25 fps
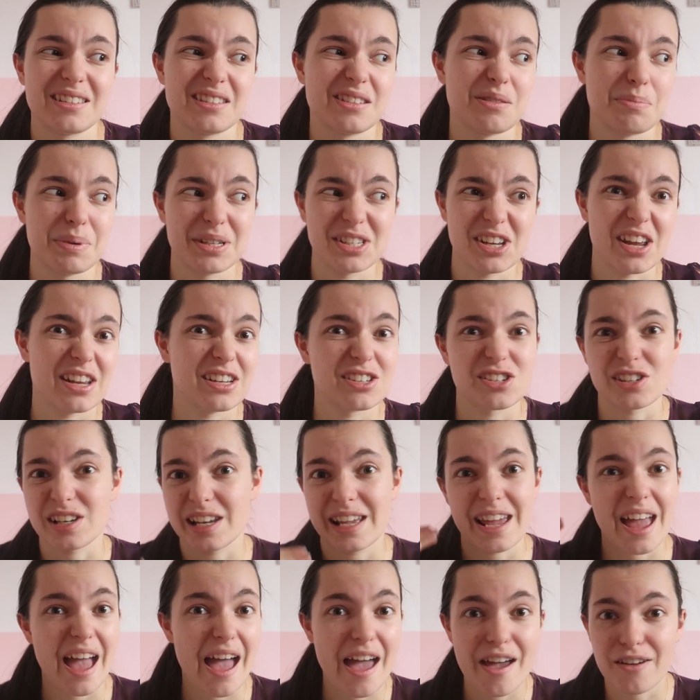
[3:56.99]
to
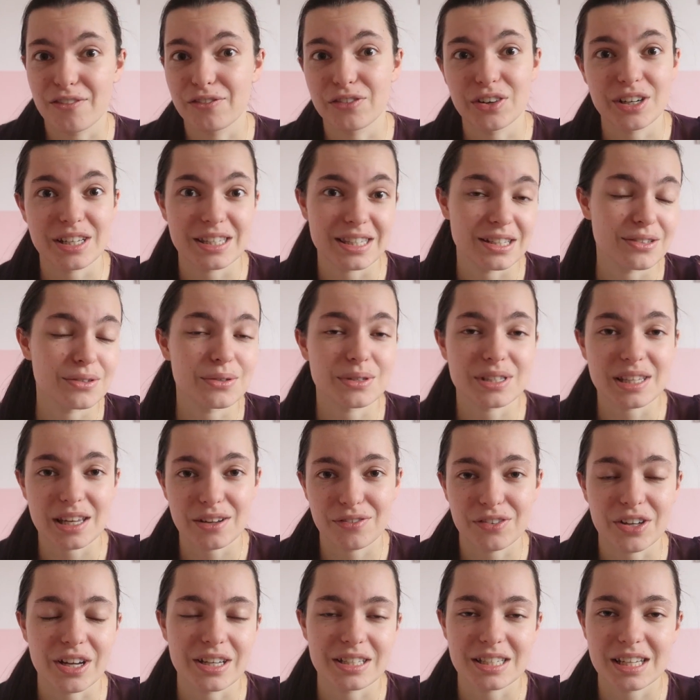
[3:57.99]
potentially every single
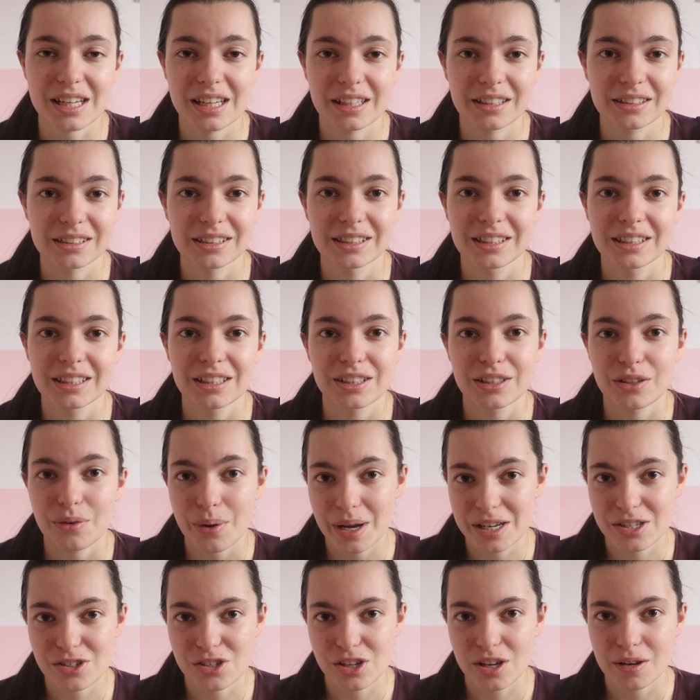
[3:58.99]
safeguarding
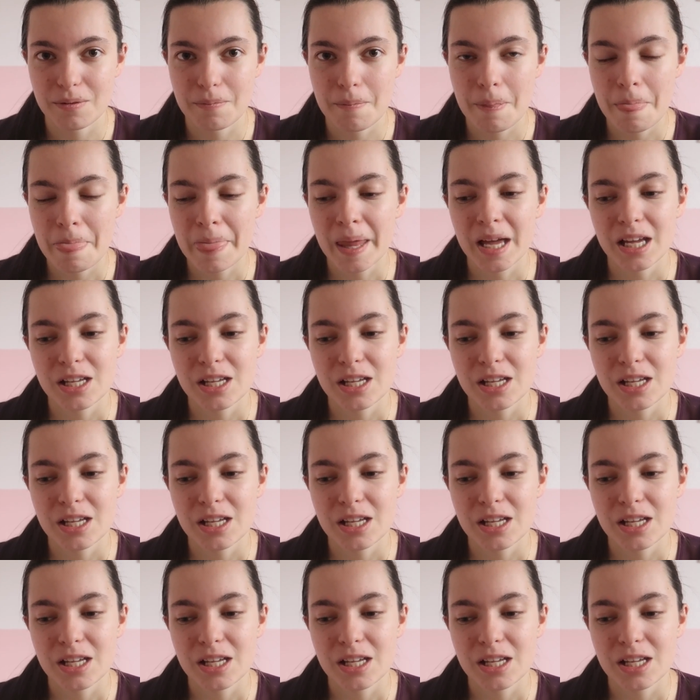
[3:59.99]
question.